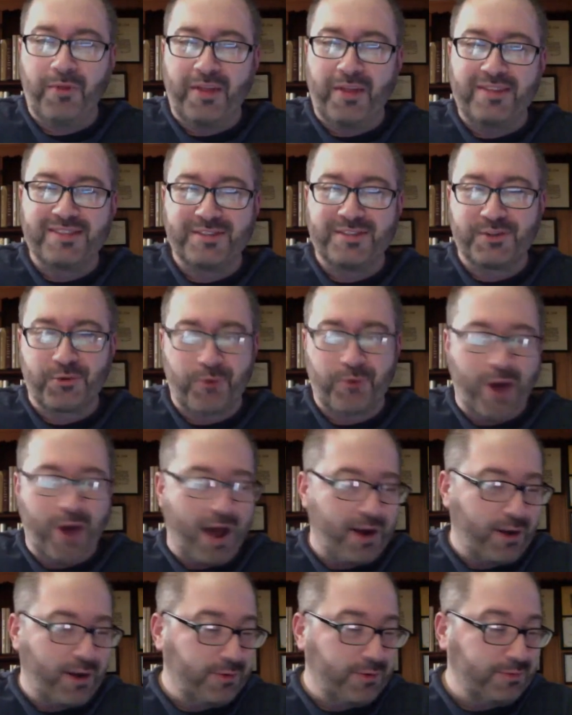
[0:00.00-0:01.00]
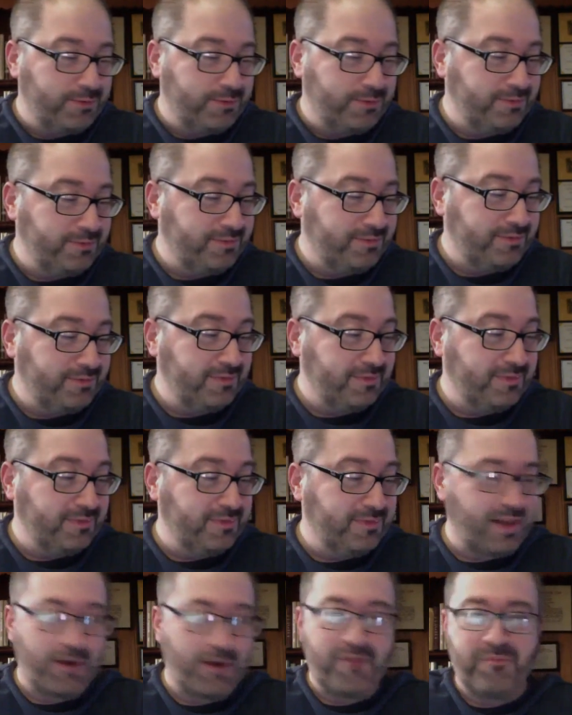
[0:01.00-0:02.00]
that's in Toronto.
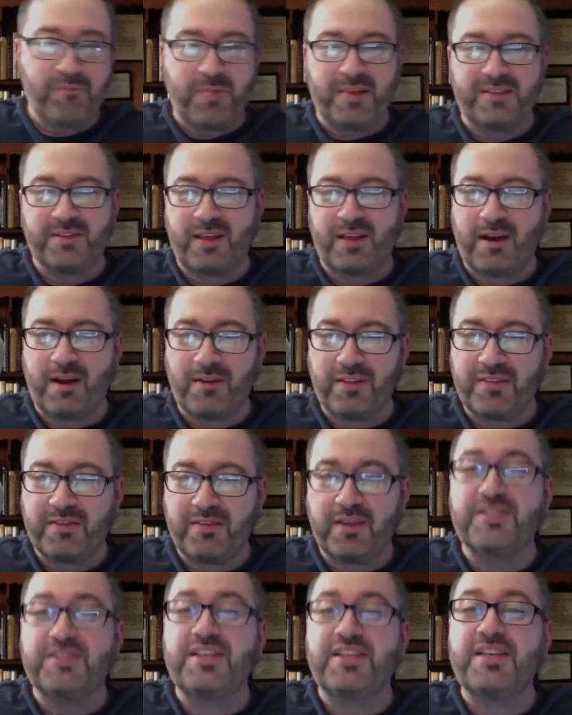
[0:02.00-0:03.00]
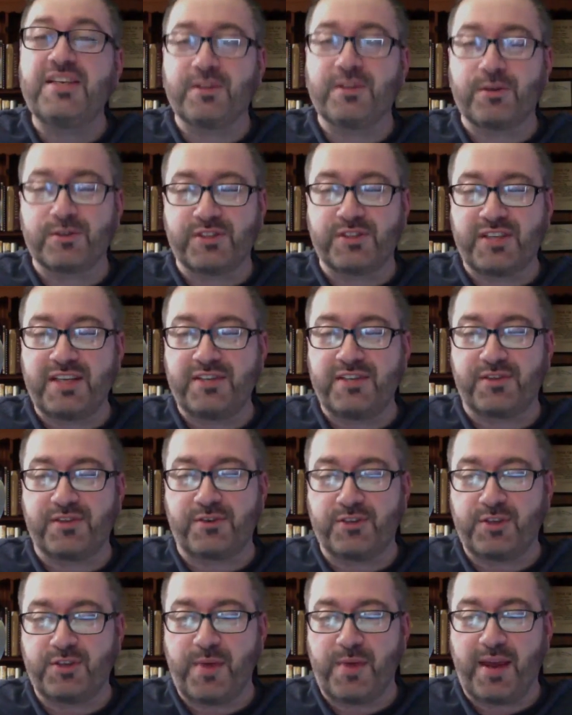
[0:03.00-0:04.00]
They don't have pizza. They don't think the Little
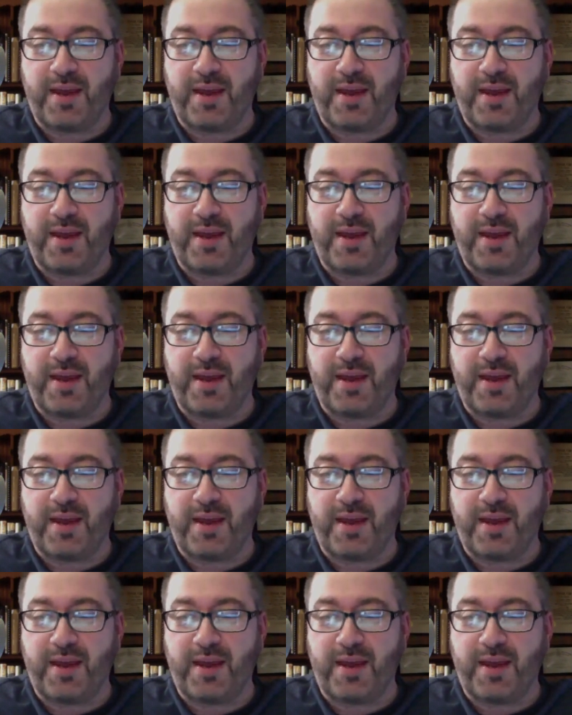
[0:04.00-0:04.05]
Caesars. You mean?